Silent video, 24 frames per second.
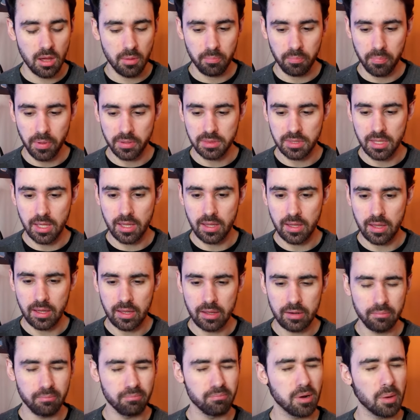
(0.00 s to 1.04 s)
but
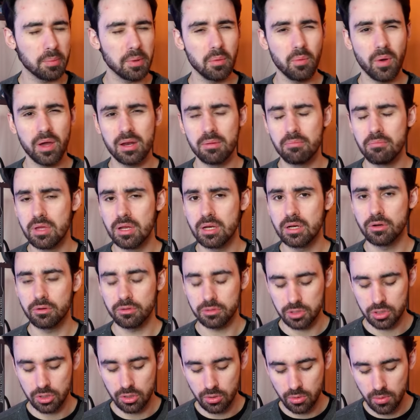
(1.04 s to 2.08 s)
then probably wait a minute or
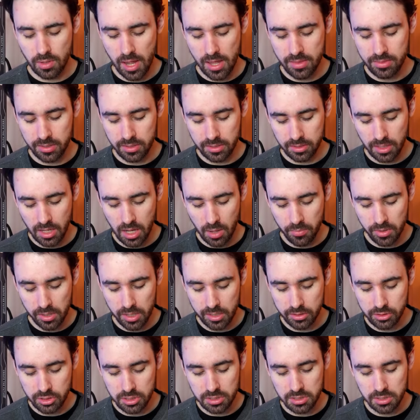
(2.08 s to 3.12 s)
two and then come in
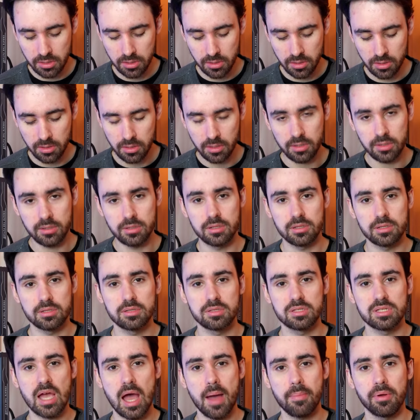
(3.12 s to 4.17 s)
and just
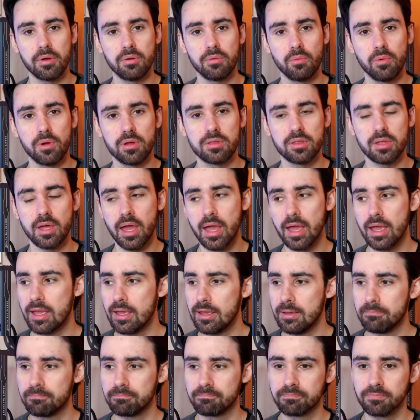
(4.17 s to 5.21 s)
tap it with
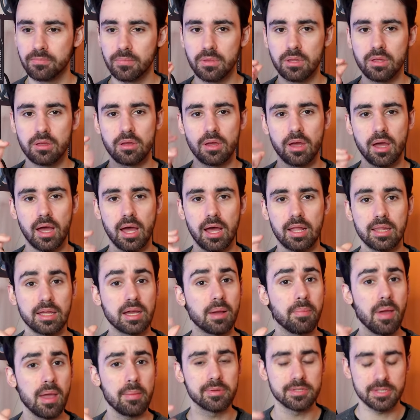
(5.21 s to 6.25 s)
a
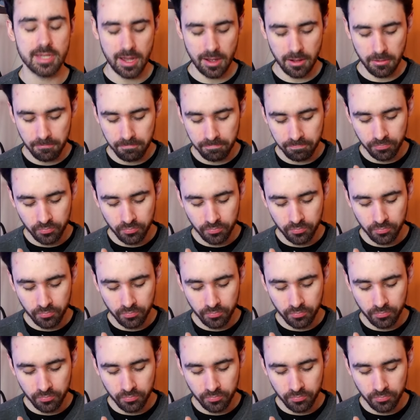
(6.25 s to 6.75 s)
paper towel